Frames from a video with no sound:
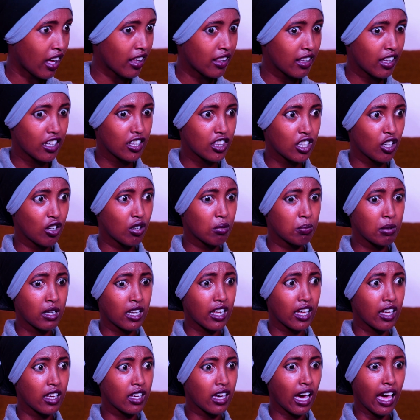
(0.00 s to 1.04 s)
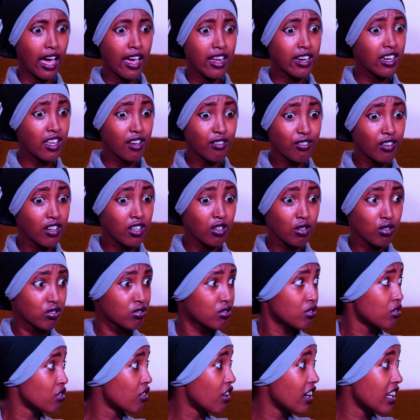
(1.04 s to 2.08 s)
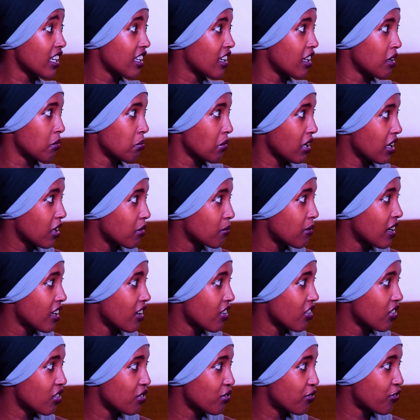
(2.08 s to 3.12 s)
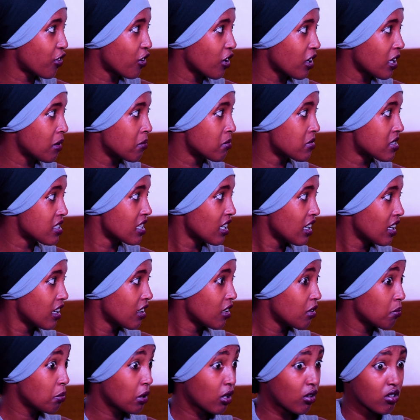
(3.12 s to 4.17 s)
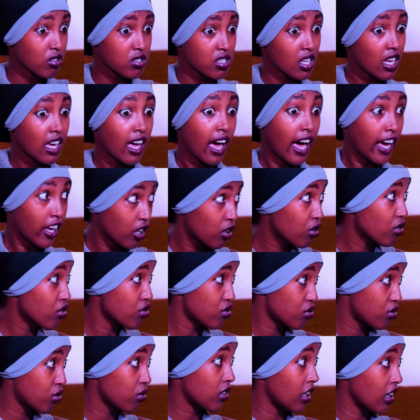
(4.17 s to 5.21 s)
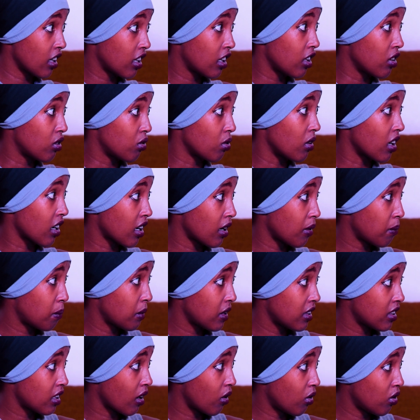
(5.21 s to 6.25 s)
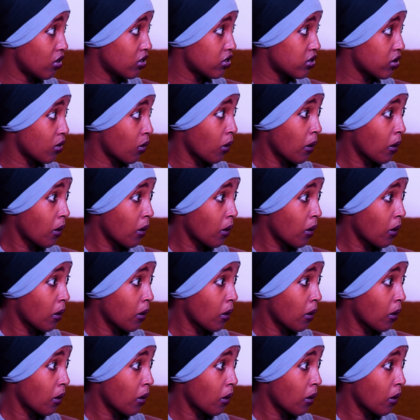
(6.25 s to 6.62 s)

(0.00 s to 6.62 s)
And then they'll be like, I never used to know I can make my own frames, because I used to take it to a carpenter also.